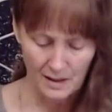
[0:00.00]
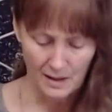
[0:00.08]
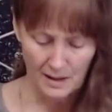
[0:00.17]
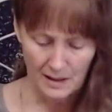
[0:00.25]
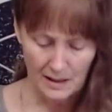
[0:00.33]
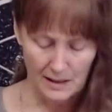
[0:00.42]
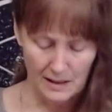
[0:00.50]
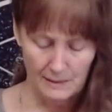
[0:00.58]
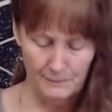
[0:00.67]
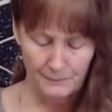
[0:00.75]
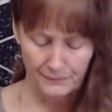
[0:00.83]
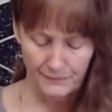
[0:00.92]

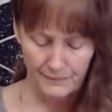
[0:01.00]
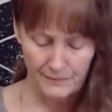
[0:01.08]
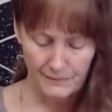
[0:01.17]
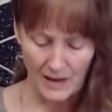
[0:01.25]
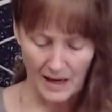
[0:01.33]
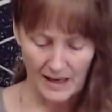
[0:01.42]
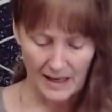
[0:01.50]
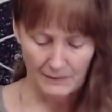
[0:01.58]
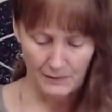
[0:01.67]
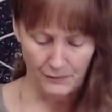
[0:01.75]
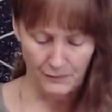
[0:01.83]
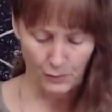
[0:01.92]
I have
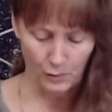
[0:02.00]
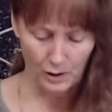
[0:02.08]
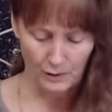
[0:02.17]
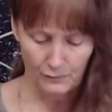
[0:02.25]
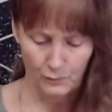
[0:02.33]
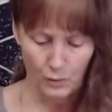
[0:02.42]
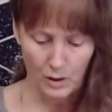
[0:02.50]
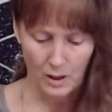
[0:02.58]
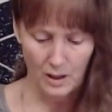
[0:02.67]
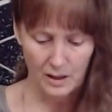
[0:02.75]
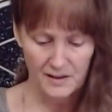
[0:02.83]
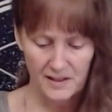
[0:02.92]
the Four of
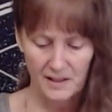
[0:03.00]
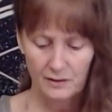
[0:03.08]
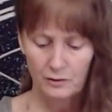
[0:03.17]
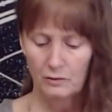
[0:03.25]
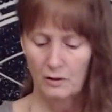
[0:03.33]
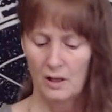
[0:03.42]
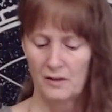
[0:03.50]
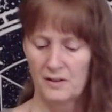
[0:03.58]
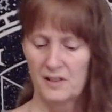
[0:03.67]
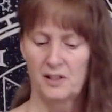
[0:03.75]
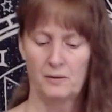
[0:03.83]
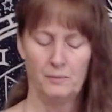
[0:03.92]
Wands under all
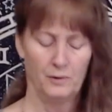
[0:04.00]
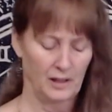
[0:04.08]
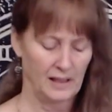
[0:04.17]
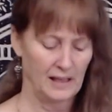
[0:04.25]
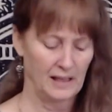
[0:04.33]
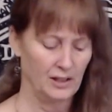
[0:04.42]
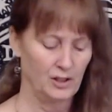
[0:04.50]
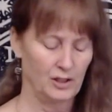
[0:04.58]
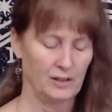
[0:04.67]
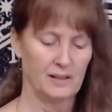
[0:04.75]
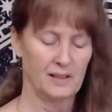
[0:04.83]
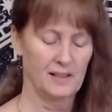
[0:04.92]
this
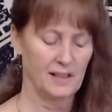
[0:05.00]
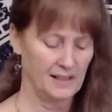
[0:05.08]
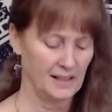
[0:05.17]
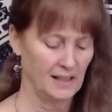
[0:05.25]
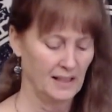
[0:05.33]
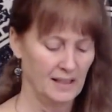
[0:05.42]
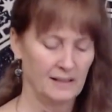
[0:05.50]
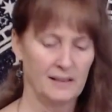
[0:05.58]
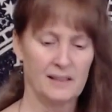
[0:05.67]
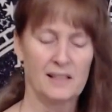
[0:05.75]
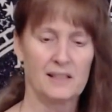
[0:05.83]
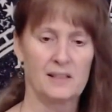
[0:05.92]
communication. This is
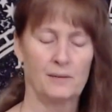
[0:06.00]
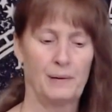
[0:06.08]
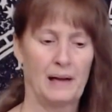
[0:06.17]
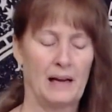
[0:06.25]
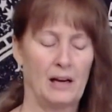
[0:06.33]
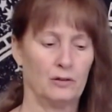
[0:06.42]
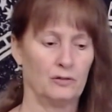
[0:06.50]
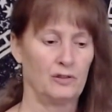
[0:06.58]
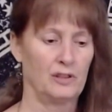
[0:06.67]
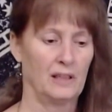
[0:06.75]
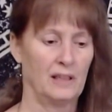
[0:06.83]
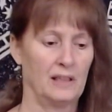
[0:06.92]
about
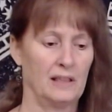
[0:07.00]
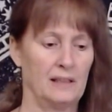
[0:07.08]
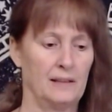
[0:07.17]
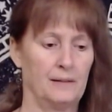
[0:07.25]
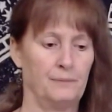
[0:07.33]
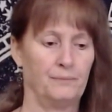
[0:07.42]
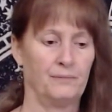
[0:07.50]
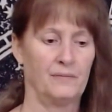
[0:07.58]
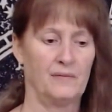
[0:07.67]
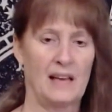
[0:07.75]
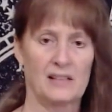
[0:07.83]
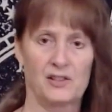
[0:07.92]

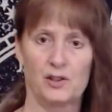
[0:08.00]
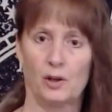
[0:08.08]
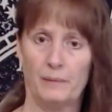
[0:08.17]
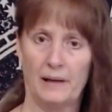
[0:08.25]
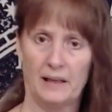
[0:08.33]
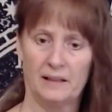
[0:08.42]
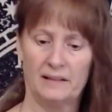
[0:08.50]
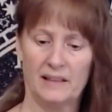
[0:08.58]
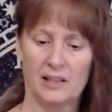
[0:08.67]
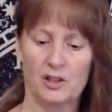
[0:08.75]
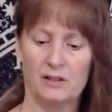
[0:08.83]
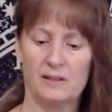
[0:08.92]
that soulmate
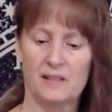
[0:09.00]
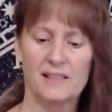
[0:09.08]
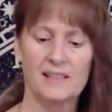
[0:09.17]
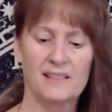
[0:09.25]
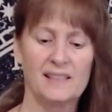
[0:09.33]
connection. This is